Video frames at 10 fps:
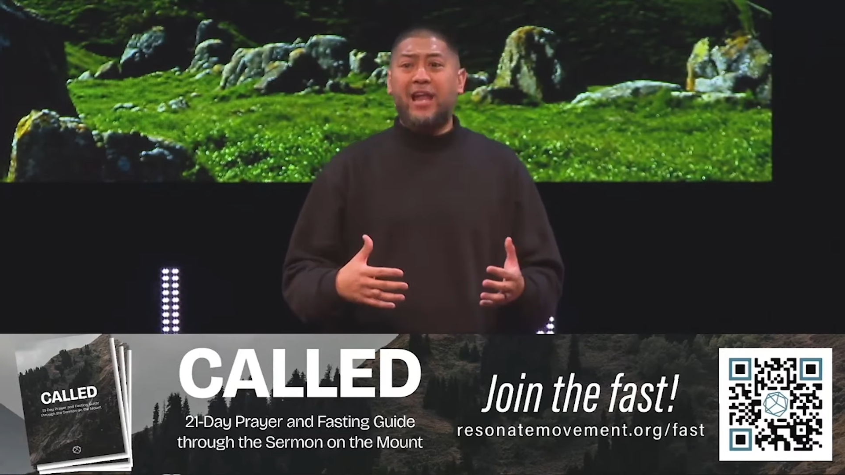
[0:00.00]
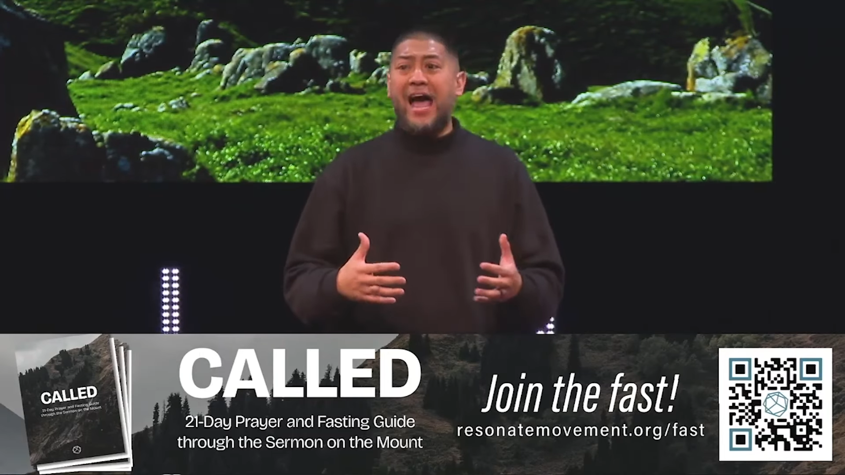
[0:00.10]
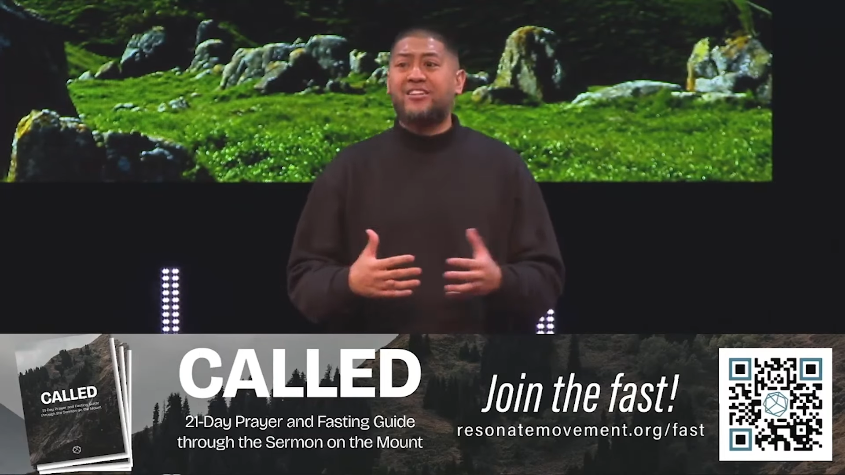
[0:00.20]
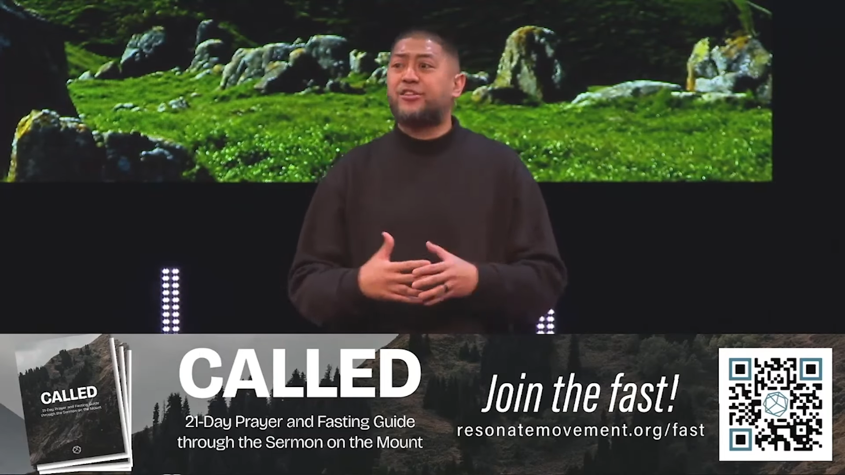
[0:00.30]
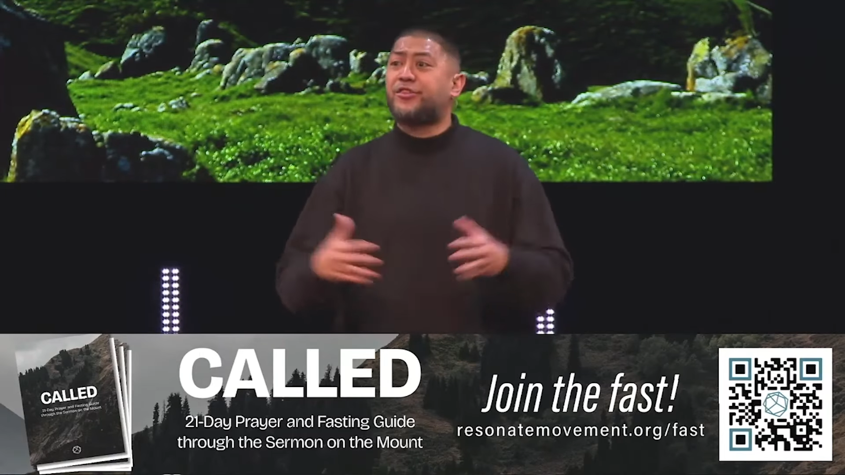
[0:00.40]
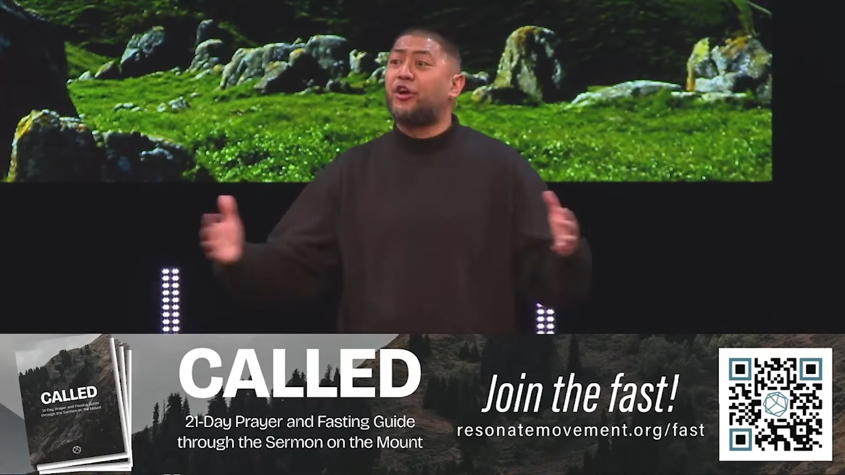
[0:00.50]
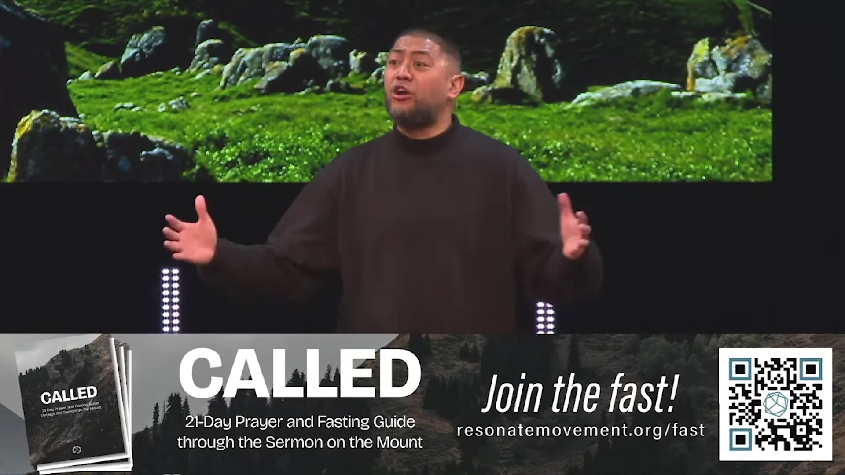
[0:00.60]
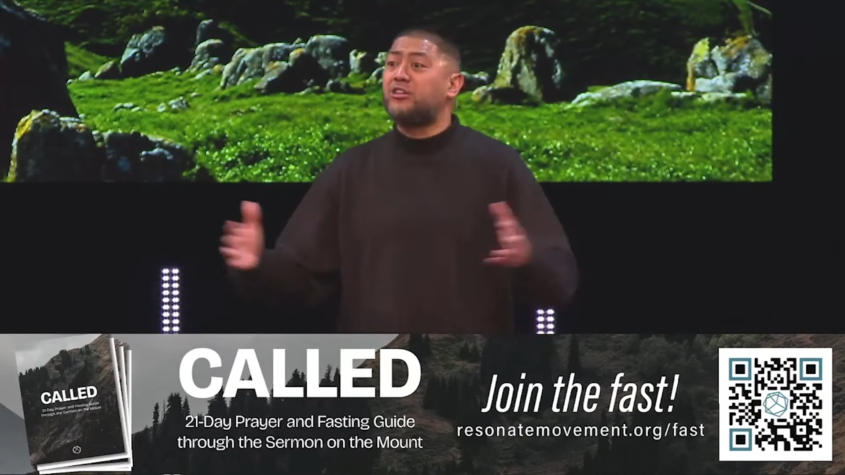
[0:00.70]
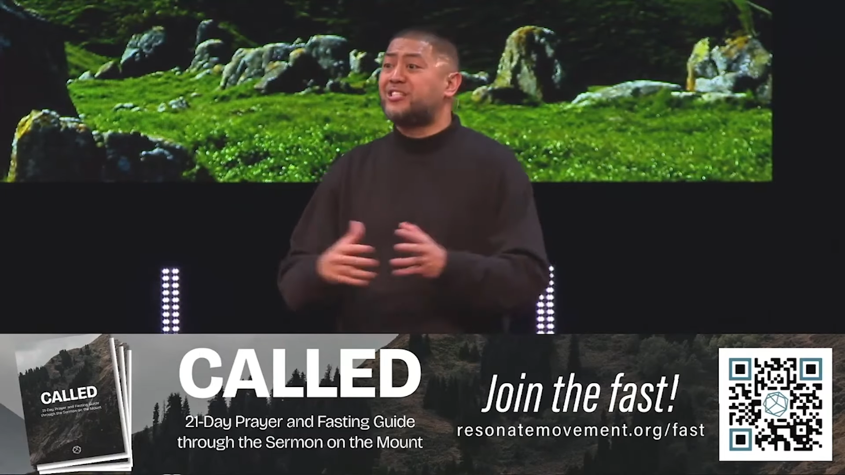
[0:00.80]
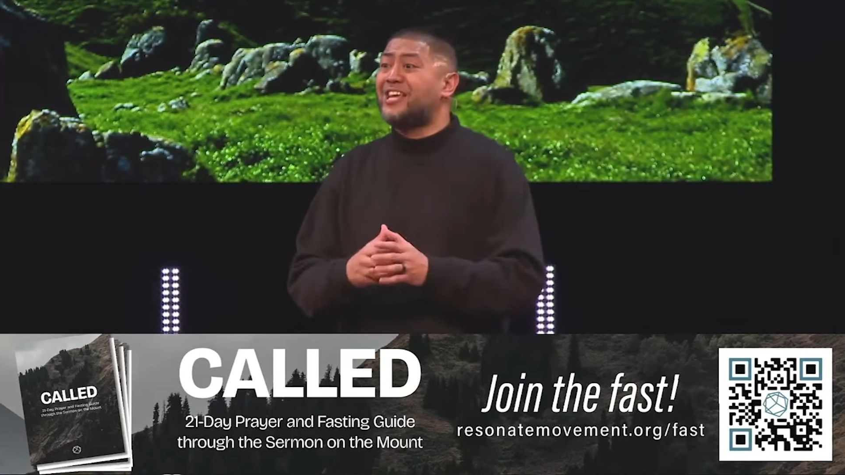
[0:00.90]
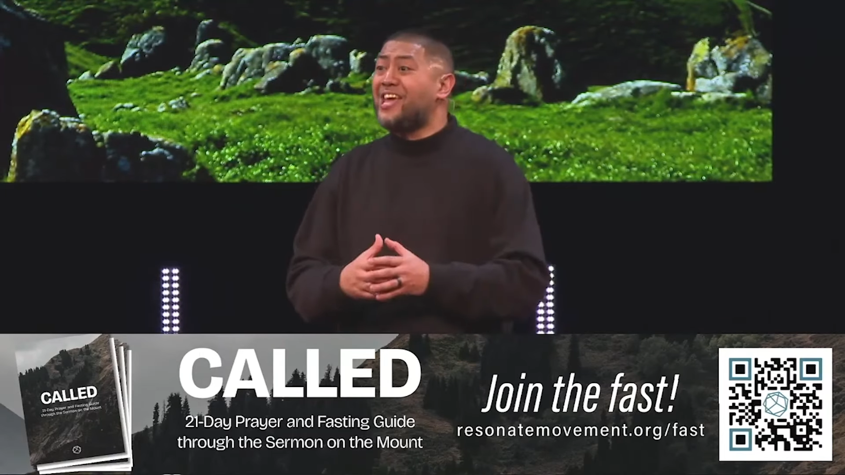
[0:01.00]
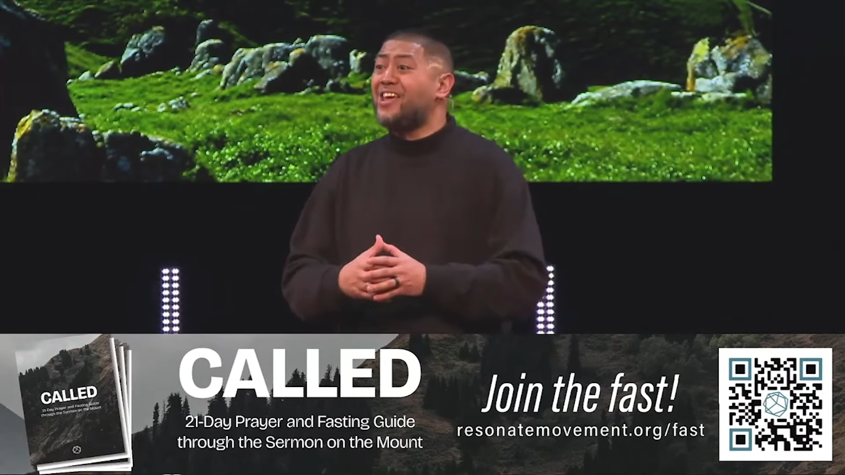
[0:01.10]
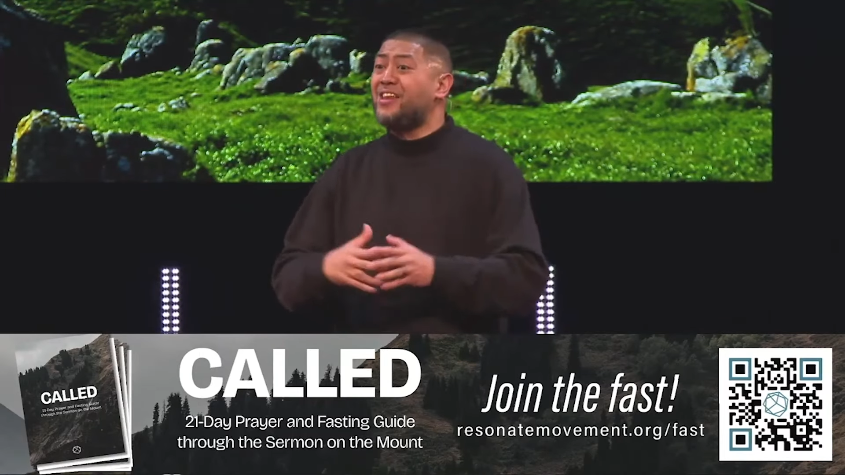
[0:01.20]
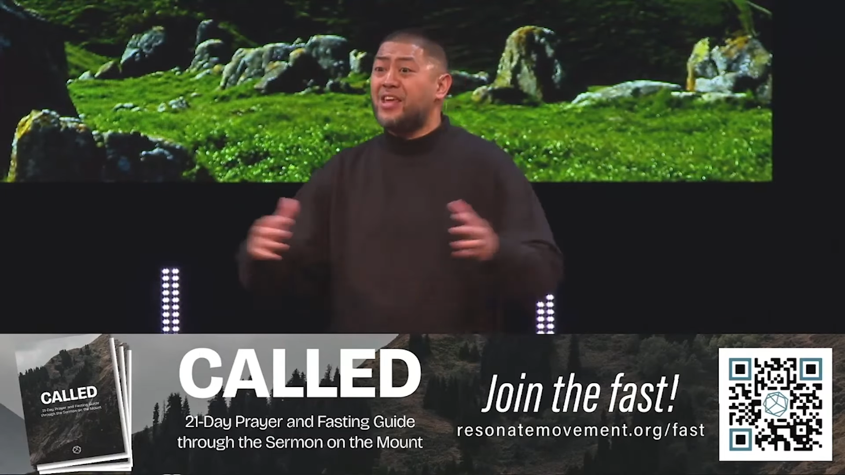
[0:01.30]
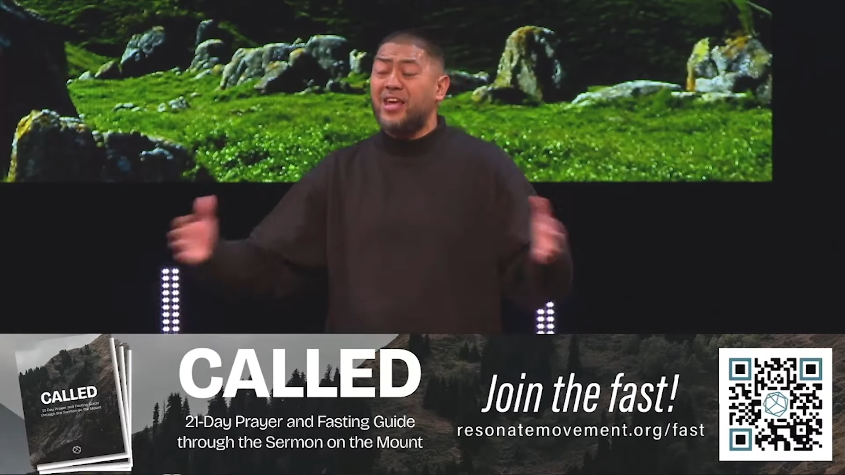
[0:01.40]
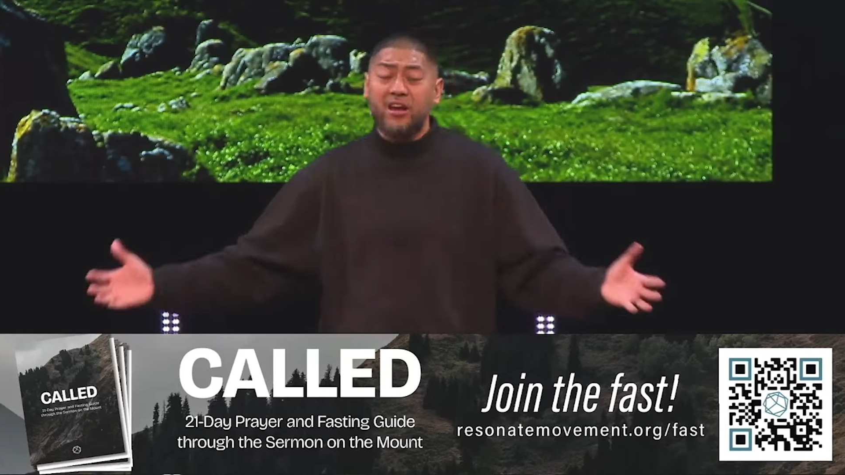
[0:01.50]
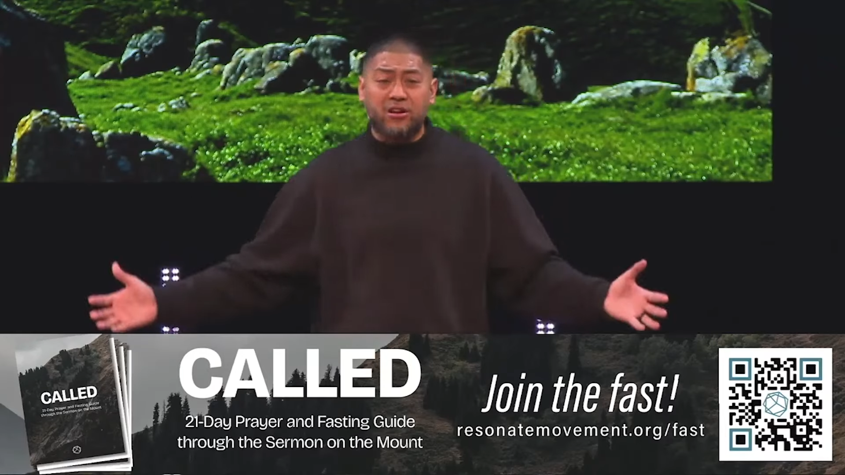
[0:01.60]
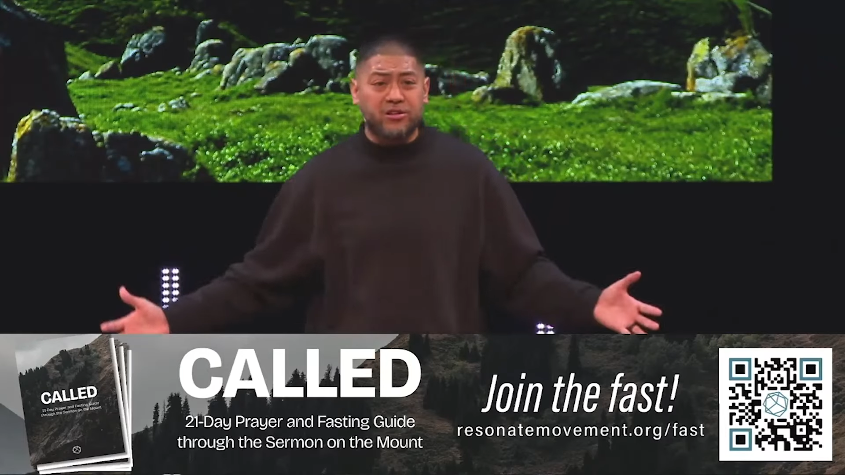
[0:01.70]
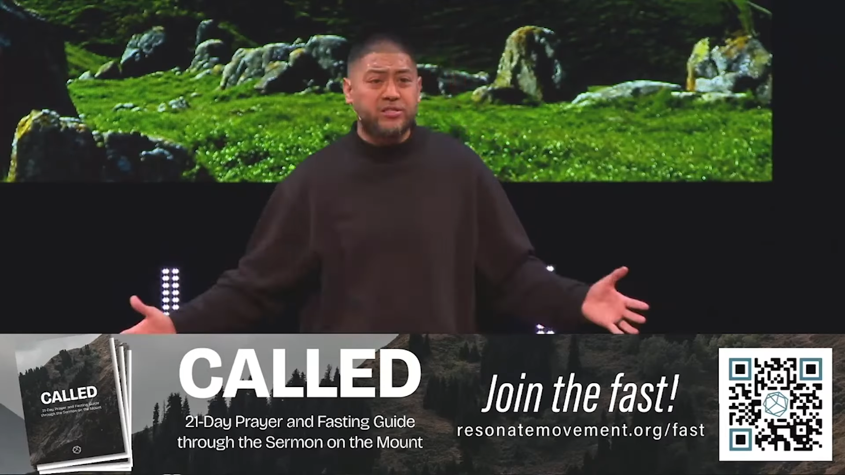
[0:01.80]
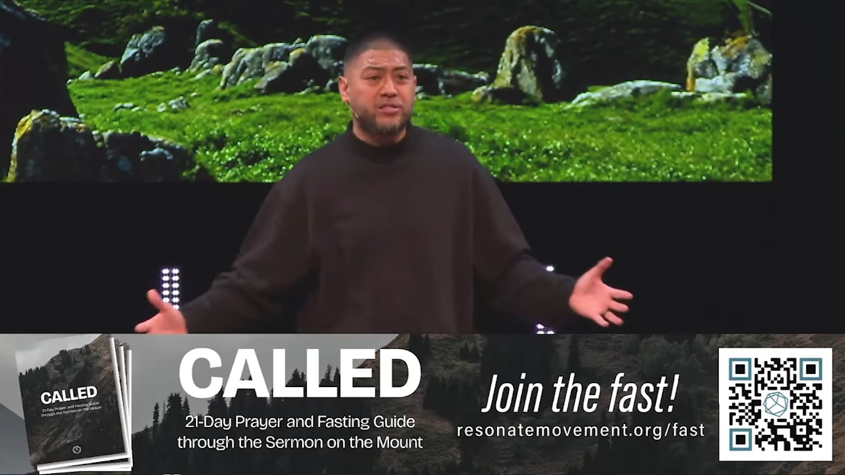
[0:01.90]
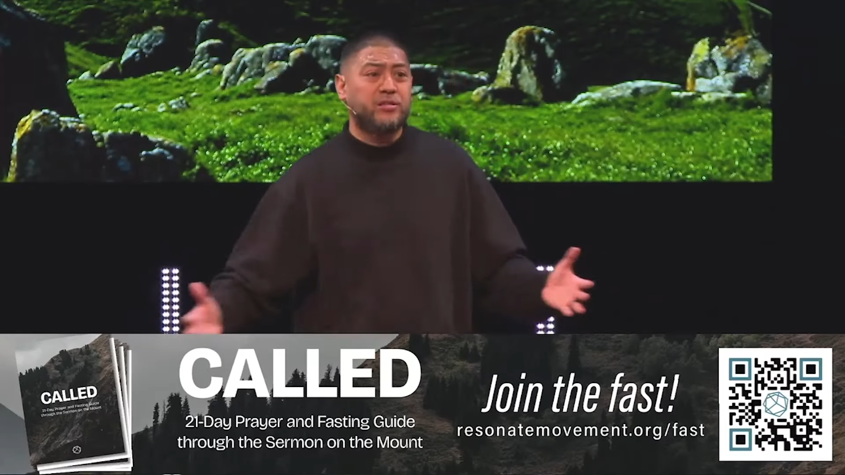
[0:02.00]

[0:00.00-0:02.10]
last 13 years.